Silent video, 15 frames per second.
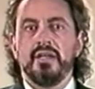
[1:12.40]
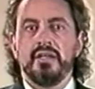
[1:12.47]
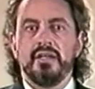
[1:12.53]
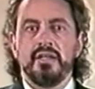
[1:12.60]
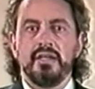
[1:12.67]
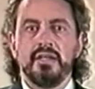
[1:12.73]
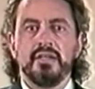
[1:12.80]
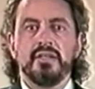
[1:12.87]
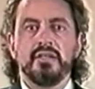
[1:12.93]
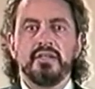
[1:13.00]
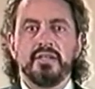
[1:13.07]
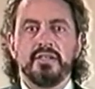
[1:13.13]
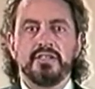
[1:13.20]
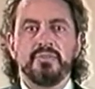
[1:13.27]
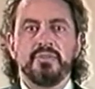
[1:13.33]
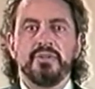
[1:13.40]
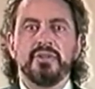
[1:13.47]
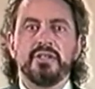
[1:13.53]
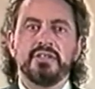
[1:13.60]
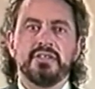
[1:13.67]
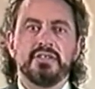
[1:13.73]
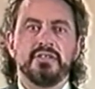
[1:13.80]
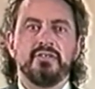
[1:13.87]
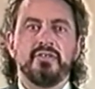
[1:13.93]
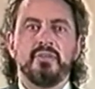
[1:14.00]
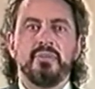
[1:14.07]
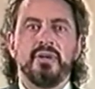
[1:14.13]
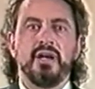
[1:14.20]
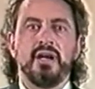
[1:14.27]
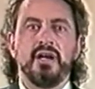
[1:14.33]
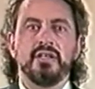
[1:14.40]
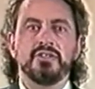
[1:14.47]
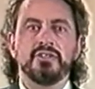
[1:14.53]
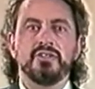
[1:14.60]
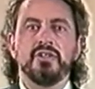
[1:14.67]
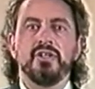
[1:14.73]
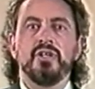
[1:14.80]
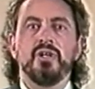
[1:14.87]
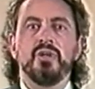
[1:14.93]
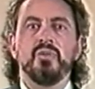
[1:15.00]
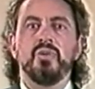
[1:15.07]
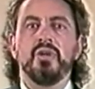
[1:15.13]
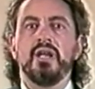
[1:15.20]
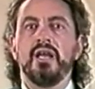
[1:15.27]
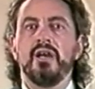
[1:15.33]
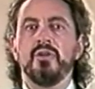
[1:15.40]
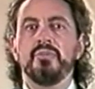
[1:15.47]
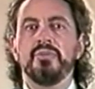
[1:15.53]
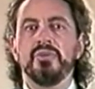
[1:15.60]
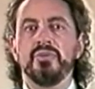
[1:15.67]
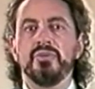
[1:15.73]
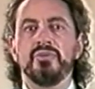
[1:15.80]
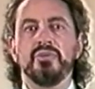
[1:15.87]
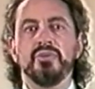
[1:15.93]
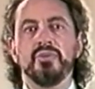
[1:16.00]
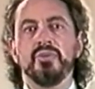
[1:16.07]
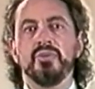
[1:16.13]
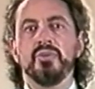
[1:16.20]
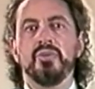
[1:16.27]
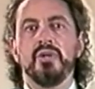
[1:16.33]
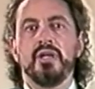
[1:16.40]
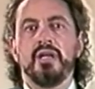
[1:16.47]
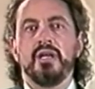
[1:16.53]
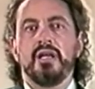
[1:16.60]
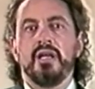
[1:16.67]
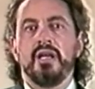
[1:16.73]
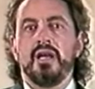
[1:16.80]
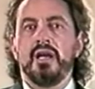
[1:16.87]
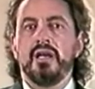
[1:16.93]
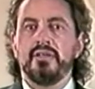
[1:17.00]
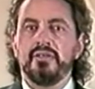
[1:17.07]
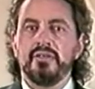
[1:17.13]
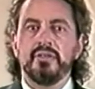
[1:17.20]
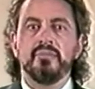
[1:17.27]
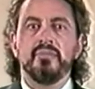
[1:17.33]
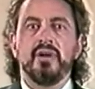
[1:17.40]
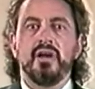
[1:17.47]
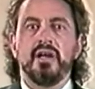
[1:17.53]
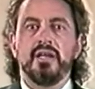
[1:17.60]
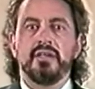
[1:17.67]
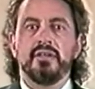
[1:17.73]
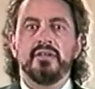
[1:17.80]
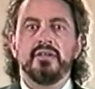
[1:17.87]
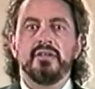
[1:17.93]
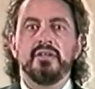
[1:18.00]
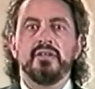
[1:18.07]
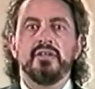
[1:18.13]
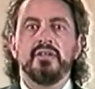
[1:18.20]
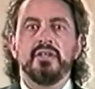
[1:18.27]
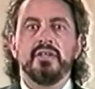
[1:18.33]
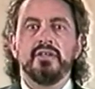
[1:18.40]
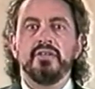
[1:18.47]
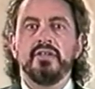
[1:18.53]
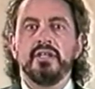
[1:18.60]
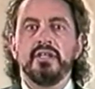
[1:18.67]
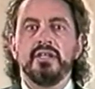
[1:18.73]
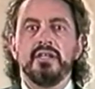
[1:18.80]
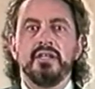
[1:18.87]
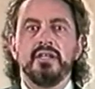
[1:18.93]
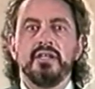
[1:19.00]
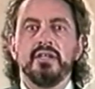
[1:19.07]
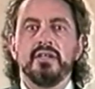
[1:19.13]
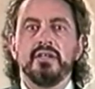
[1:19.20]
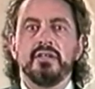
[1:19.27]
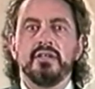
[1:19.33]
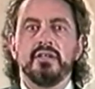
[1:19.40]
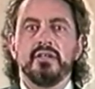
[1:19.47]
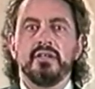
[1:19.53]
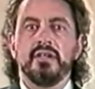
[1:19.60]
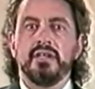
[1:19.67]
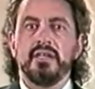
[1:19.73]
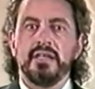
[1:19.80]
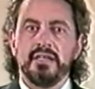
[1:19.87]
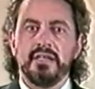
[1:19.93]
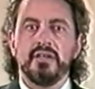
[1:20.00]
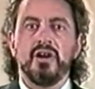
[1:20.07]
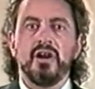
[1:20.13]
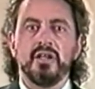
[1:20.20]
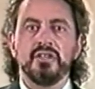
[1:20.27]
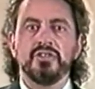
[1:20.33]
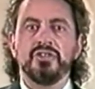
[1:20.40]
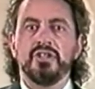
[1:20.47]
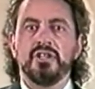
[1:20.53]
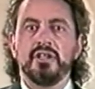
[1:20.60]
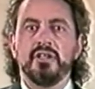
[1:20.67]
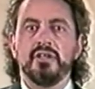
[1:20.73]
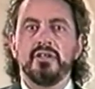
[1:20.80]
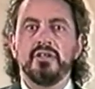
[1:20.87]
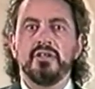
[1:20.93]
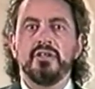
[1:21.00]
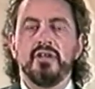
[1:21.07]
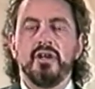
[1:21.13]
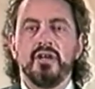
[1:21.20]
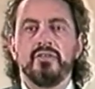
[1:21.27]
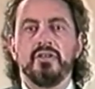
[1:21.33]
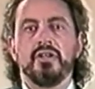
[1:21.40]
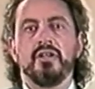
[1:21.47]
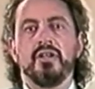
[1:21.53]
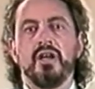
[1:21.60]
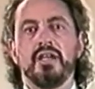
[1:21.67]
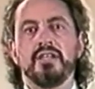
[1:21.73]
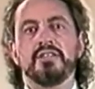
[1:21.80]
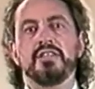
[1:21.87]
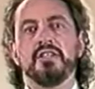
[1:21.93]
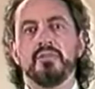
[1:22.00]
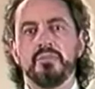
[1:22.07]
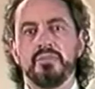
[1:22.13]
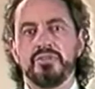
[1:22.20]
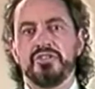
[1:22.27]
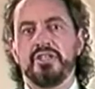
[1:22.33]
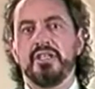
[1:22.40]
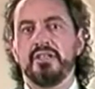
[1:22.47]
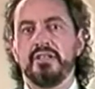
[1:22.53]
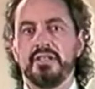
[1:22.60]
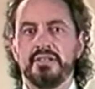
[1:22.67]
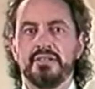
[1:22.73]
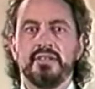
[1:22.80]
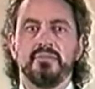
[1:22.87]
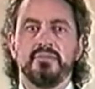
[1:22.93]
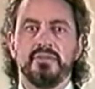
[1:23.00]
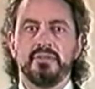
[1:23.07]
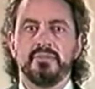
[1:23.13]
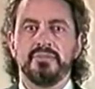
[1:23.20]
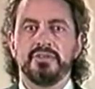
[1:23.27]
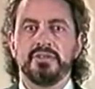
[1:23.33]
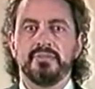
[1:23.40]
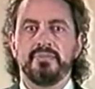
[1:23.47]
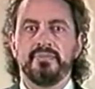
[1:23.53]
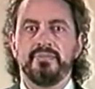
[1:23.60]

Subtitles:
Healing the experiences of the past will help you to undermine the etiology of a client's presenting symptoms.